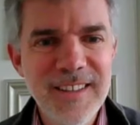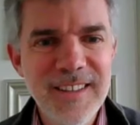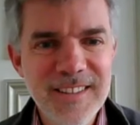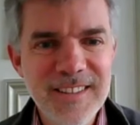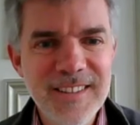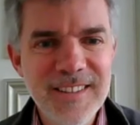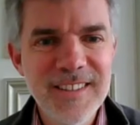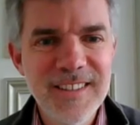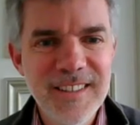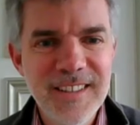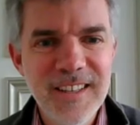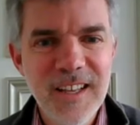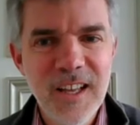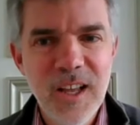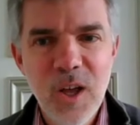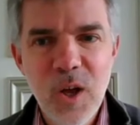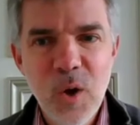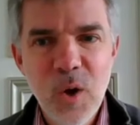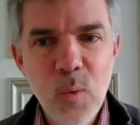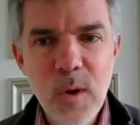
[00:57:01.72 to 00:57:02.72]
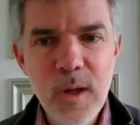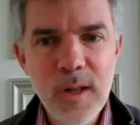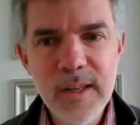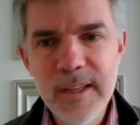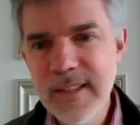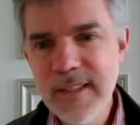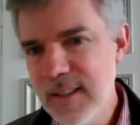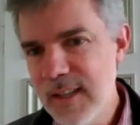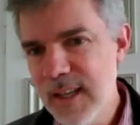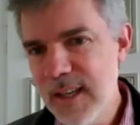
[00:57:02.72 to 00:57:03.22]
Yes. Well,
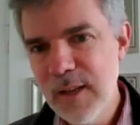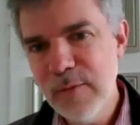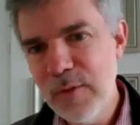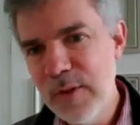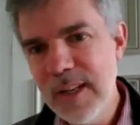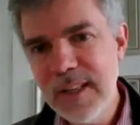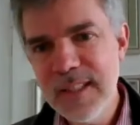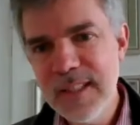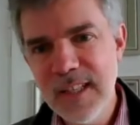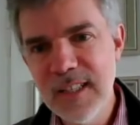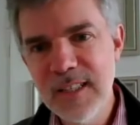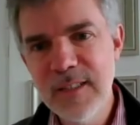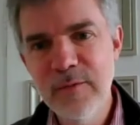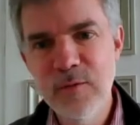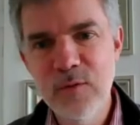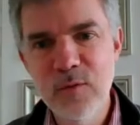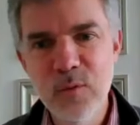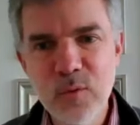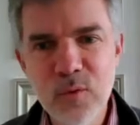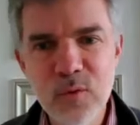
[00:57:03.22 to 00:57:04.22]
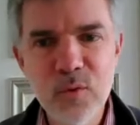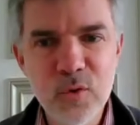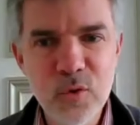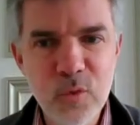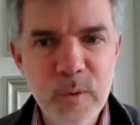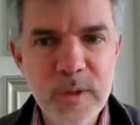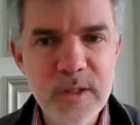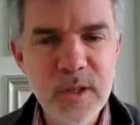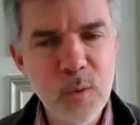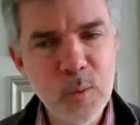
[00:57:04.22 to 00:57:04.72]
it's a kind of an alternative to
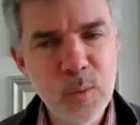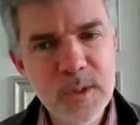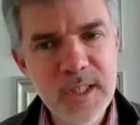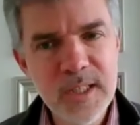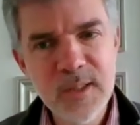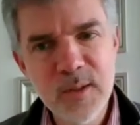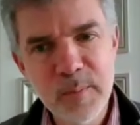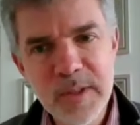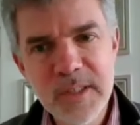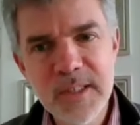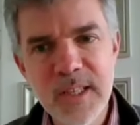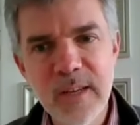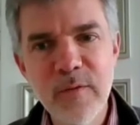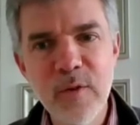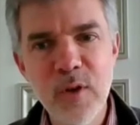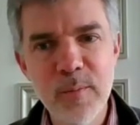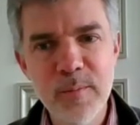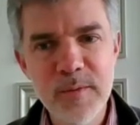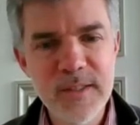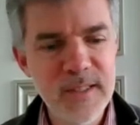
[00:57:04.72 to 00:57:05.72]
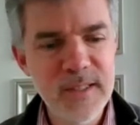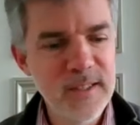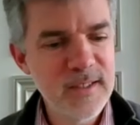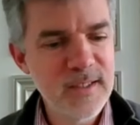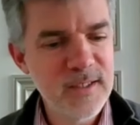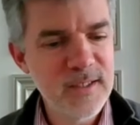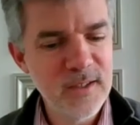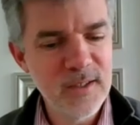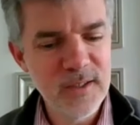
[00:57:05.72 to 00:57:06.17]
Twitter, which has a bit developed since